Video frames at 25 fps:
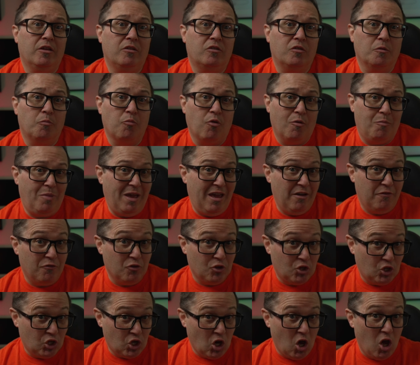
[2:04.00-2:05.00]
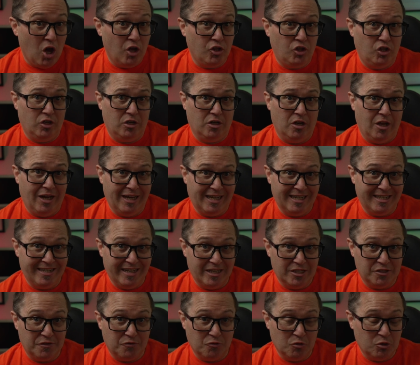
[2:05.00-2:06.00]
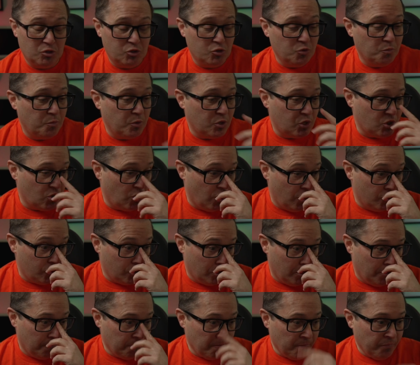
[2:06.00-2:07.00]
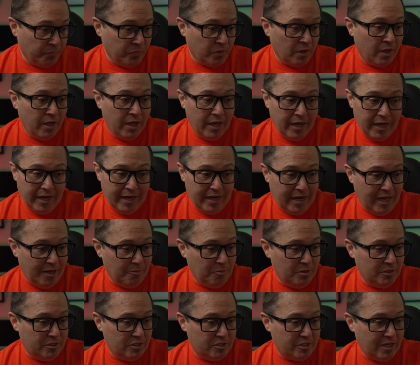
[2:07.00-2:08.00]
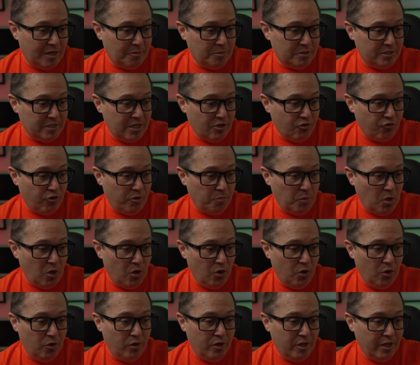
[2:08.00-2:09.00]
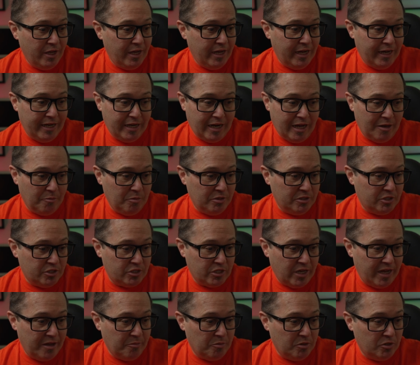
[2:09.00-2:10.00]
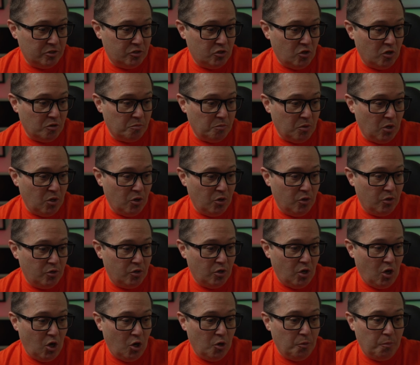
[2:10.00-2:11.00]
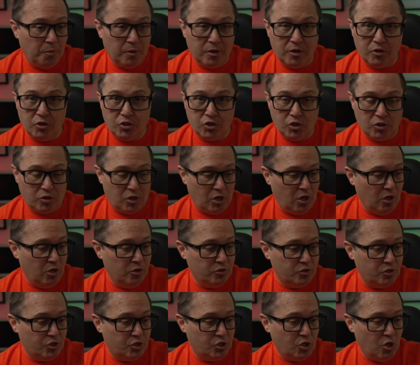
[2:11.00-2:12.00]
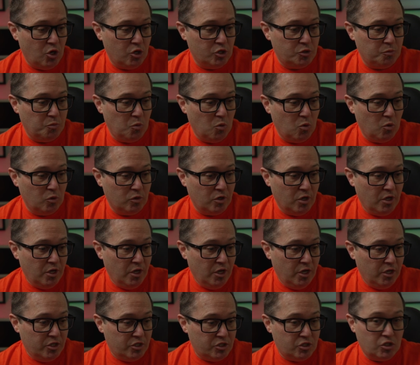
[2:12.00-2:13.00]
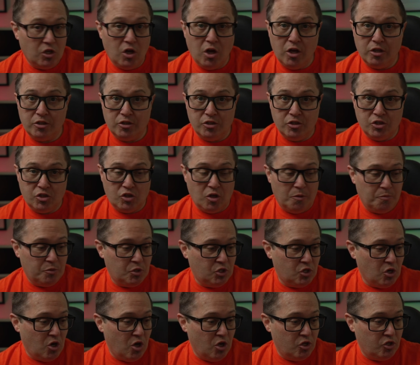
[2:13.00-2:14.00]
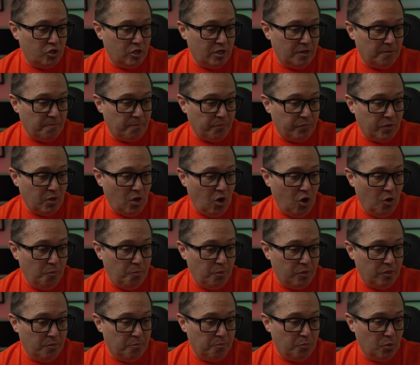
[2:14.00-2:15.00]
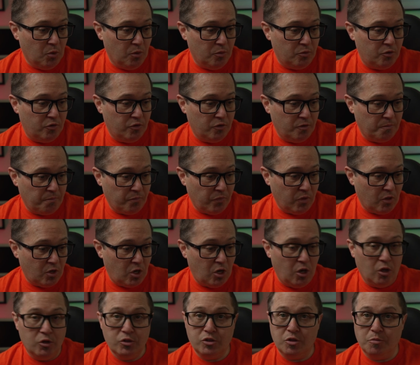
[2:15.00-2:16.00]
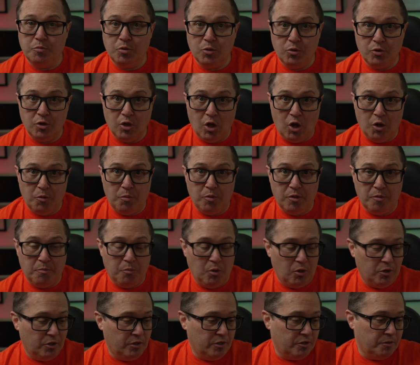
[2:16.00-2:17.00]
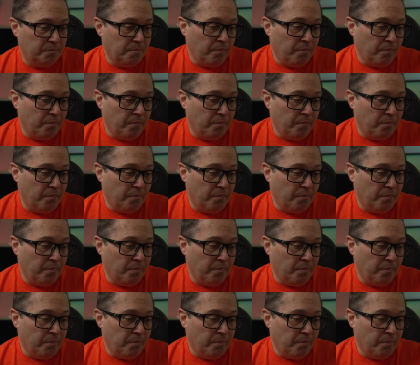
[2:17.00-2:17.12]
to prepare for charging like it does for a supercharger. Enable disable sentry mode, enable disable dog mode, open and close the charge port, start and stop charging, open the boot, close the boot, open the bonnet.